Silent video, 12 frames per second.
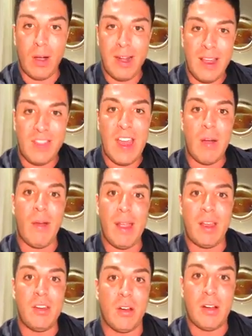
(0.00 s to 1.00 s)
to hit that rank
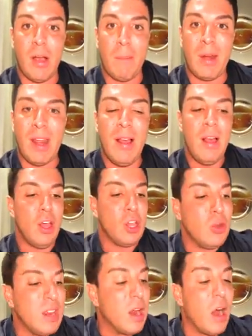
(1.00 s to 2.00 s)
in your company,
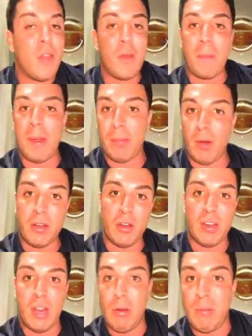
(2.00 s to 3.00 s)
you need other people on your
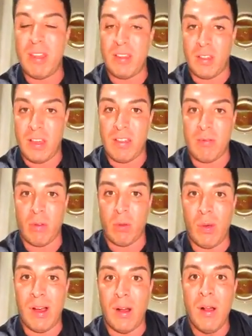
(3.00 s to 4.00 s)
team to be successful as
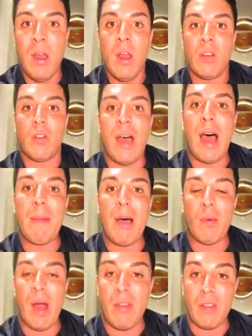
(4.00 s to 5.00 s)
well. So how about
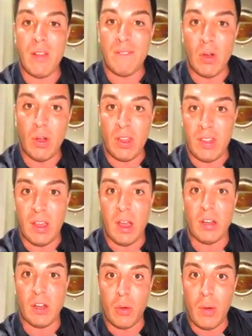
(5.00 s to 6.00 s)
rather than focusing
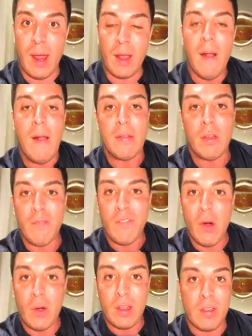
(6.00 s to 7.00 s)
on your rank, you
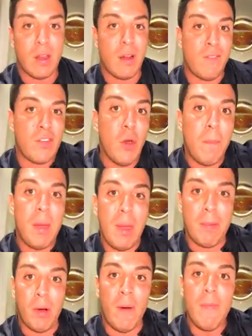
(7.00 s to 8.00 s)
focus on a few
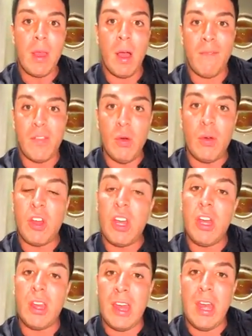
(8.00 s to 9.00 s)
people, a few
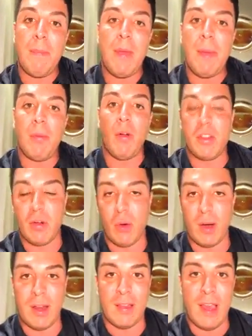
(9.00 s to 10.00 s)
key, people in your
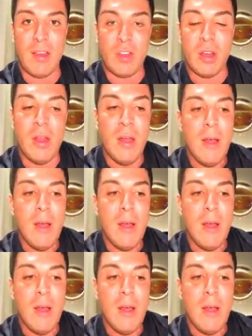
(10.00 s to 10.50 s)
organization